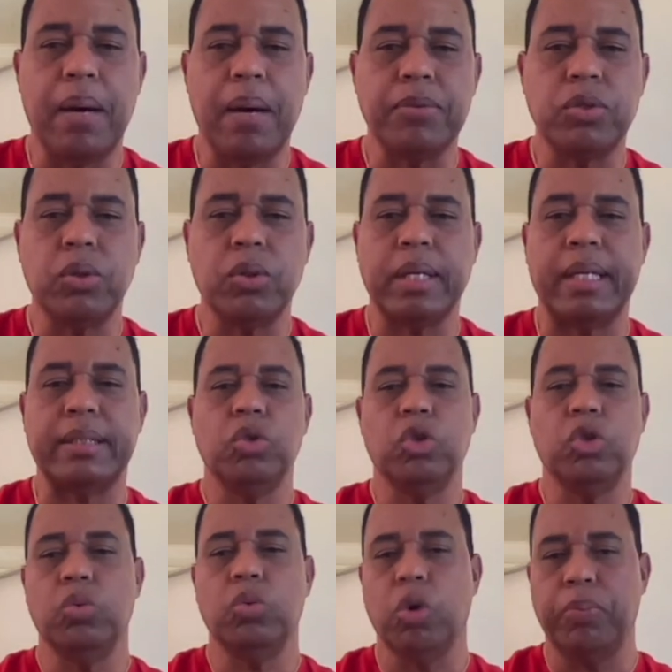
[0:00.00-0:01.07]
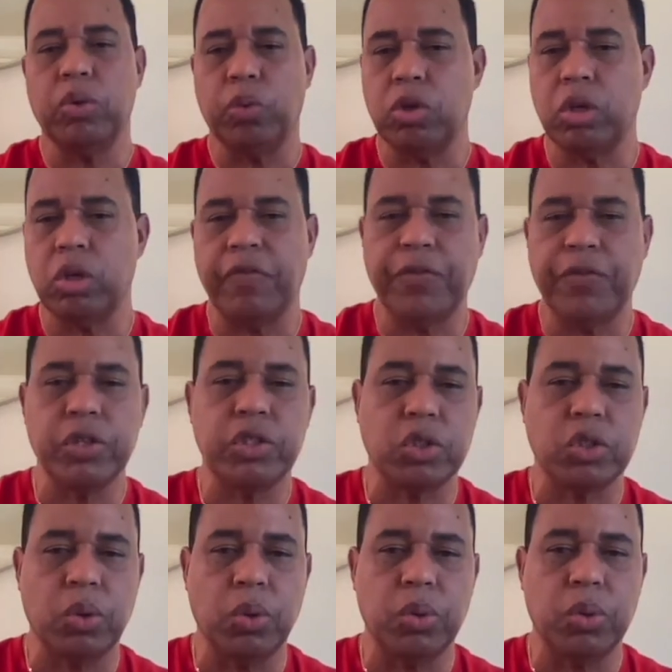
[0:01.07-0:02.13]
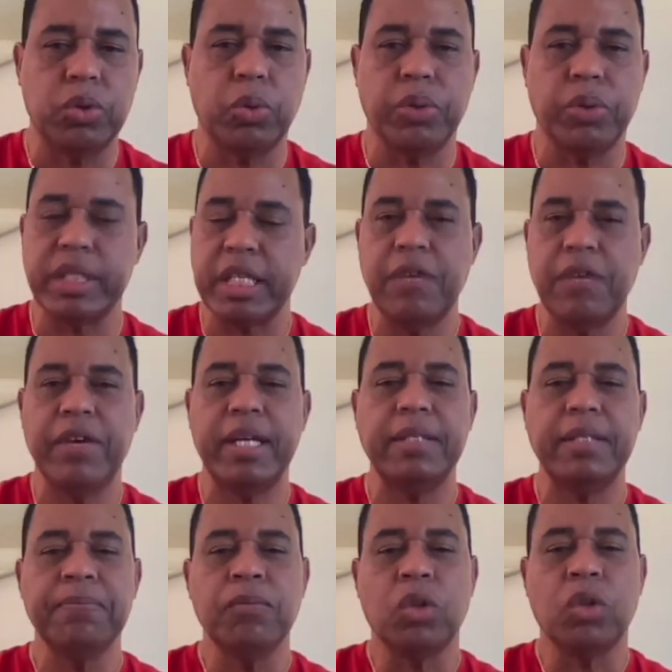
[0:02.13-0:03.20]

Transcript: so that you will be one of the first to receive it